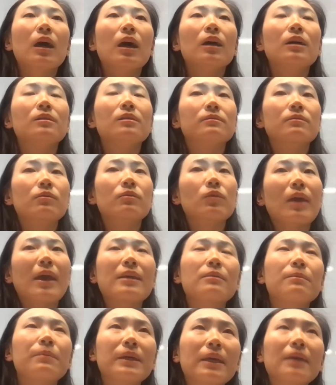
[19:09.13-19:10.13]
At
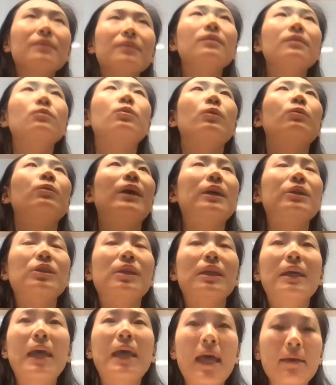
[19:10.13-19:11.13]
the beginning, we were
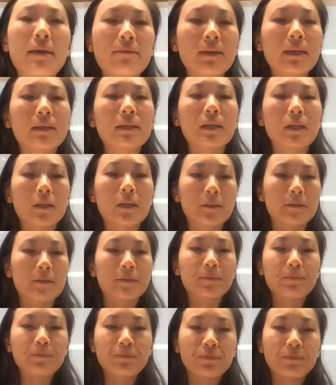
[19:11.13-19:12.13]
actually having a
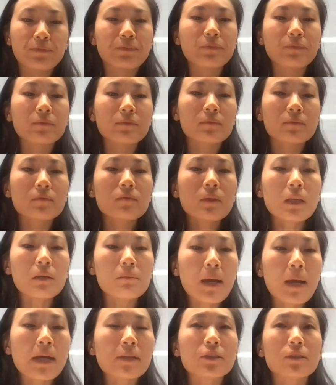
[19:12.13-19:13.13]

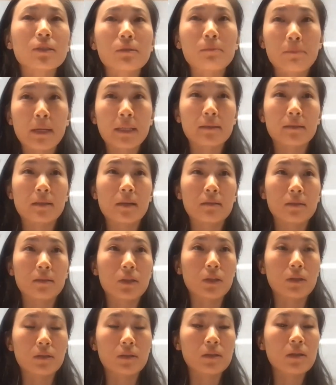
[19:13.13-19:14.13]
parser based on
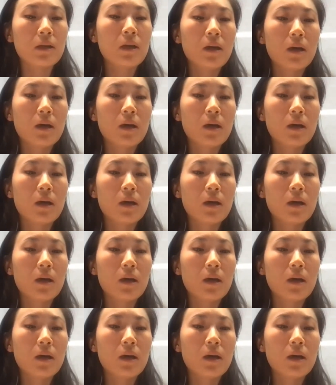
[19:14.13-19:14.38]
the